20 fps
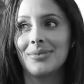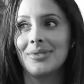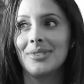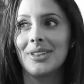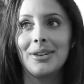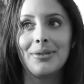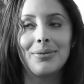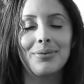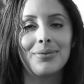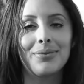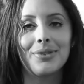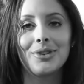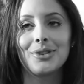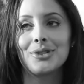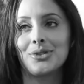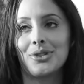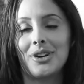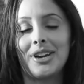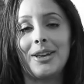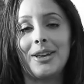live your
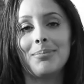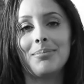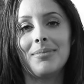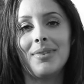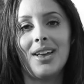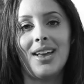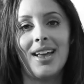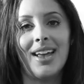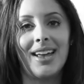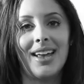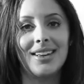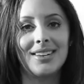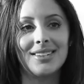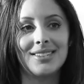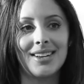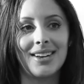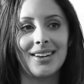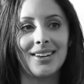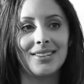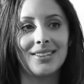dream and
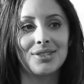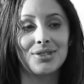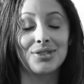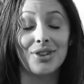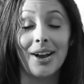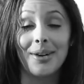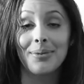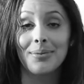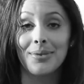strive